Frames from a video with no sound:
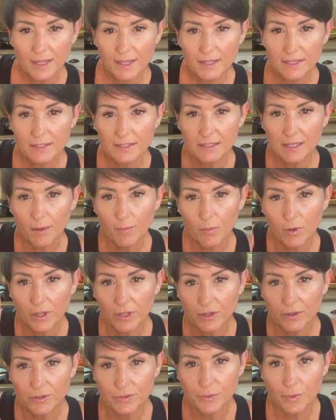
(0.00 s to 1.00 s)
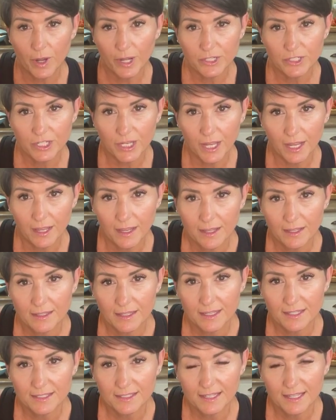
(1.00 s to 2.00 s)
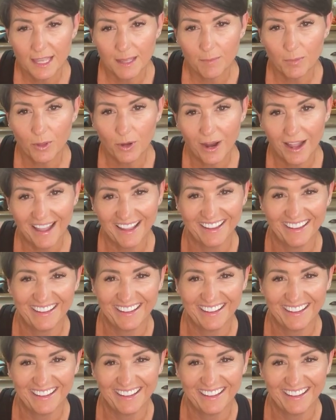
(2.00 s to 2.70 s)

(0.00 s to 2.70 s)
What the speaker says: someone who's watching needs to keep their eye